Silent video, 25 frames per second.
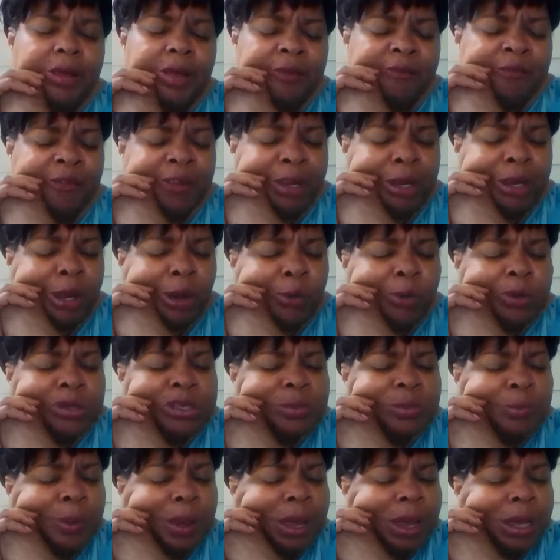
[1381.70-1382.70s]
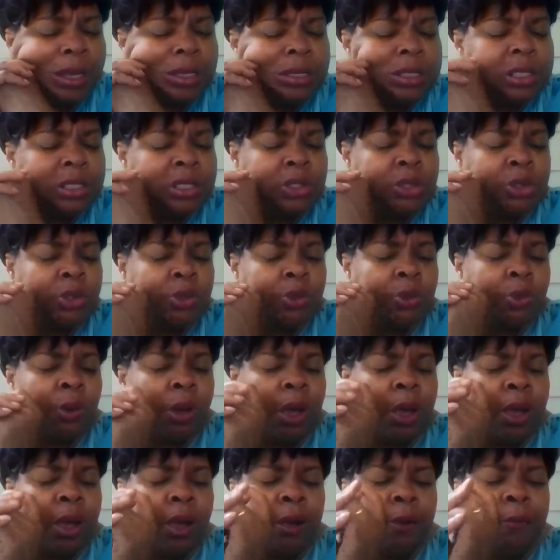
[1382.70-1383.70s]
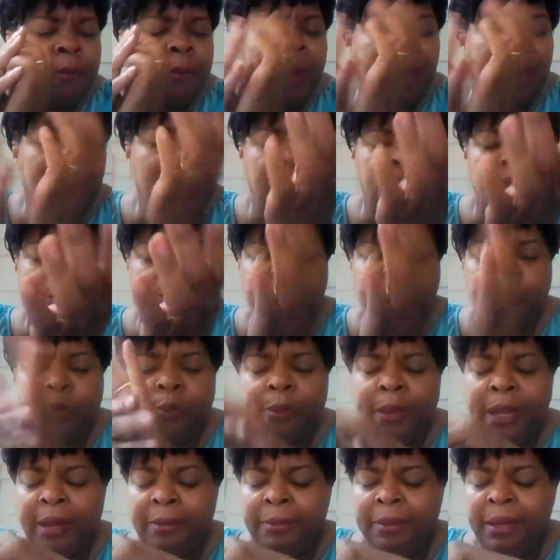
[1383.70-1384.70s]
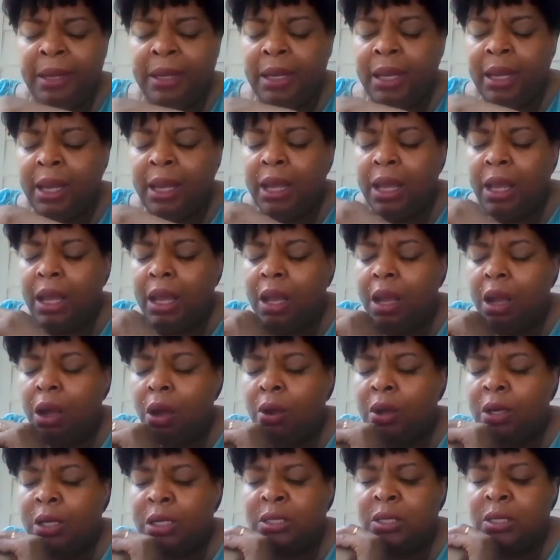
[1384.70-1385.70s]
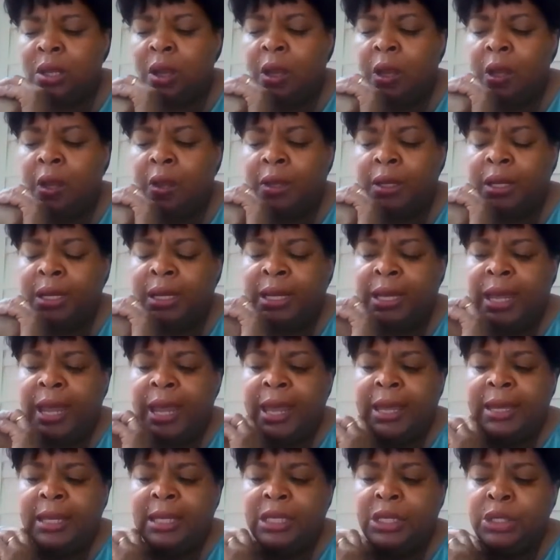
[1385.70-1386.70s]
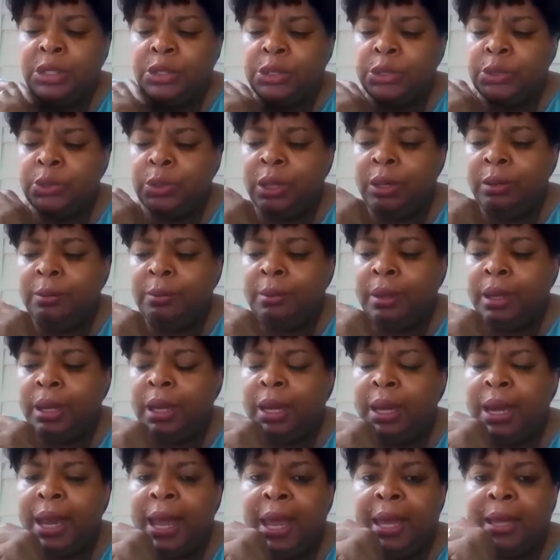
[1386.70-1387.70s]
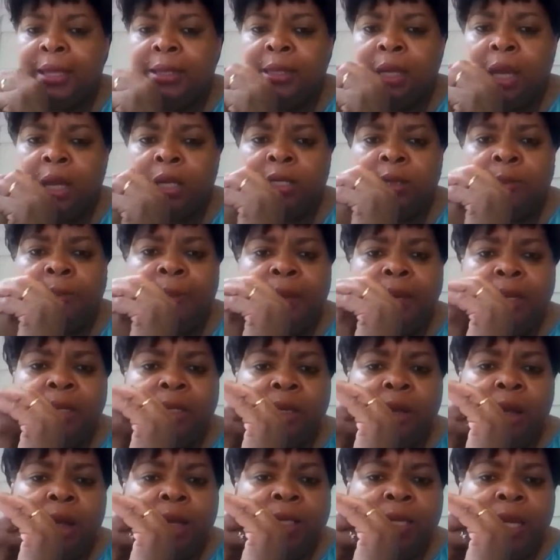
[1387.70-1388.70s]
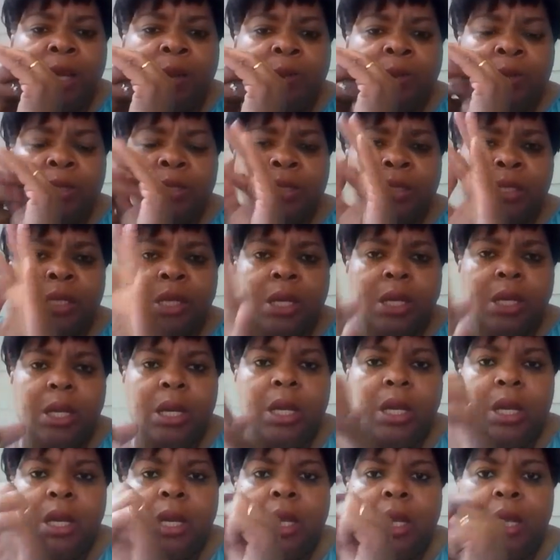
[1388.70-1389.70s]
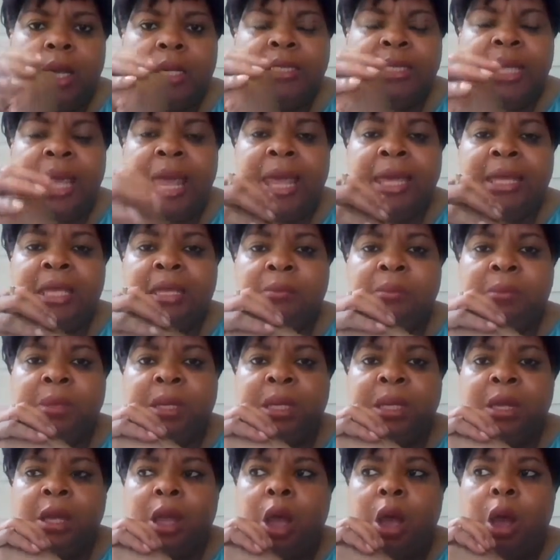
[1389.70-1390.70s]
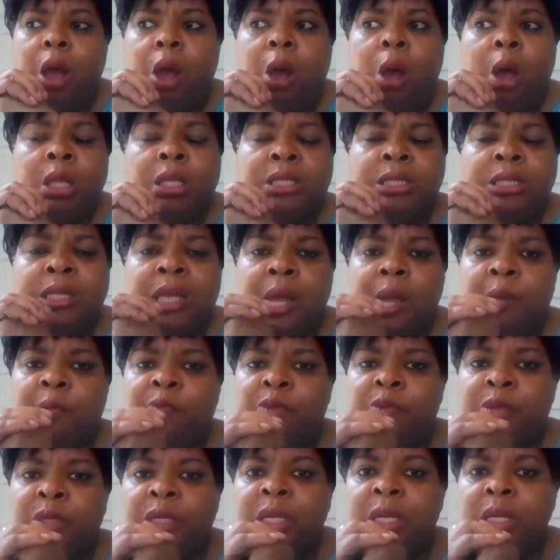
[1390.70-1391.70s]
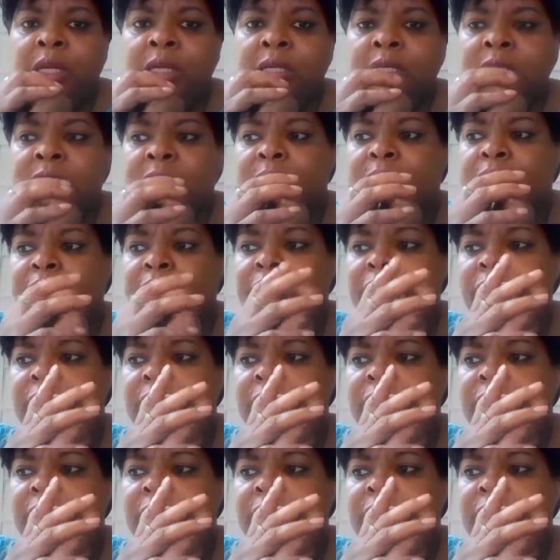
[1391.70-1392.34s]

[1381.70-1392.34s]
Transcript: video response to Astral Baby on a dog he had in his dream, and I talked about a dog that was attacking me all the time for years.